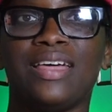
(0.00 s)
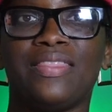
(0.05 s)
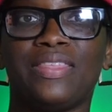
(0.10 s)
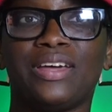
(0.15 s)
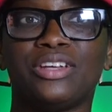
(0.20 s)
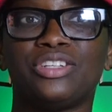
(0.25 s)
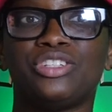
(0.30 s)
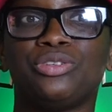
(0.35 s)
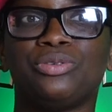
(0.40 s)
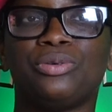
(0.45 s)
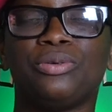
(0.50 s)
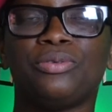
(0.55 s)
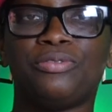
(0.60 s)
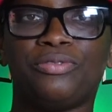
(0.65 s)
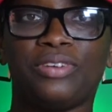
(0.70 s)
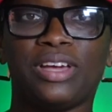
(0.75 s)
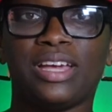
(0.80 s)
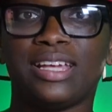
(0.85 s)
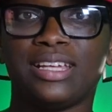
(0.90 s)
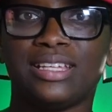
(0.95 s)
that you'll
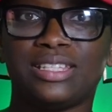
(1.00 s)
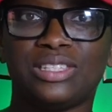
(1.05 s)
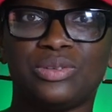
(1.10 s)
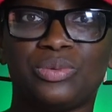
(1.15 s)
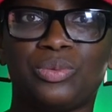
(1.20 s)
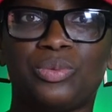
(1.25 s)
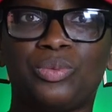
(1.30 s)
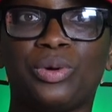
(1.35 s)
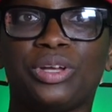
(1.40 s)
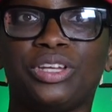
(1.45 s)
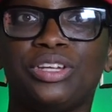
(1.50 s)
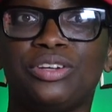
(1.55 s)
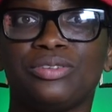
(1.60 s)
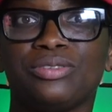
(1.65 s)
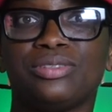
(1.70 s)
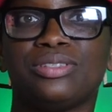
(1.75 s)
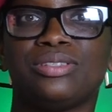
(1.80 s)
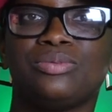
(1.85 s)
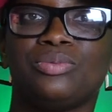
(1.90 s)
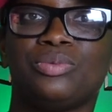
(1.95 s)
face when
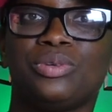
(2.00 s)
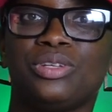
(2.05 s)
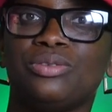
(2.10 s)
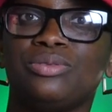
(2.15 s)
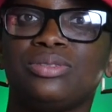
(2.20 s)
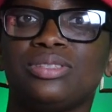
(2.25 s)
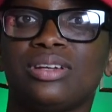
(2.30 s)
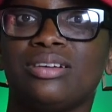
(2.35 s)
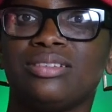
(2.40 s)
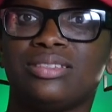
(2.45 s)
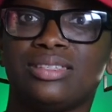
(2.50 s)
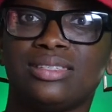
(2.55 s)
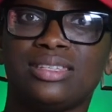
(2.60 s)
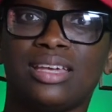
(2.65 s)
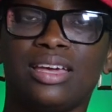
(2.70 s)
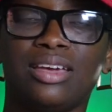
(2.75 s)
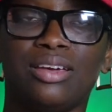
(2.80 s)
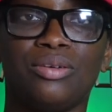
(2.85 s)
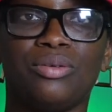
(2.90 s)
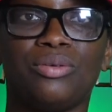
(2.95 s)
you're when you start to
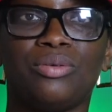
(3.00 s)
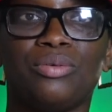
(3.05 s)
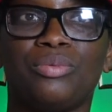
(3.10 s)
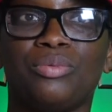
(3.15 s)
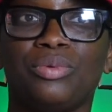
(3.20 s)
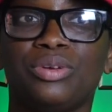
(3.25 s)
scale.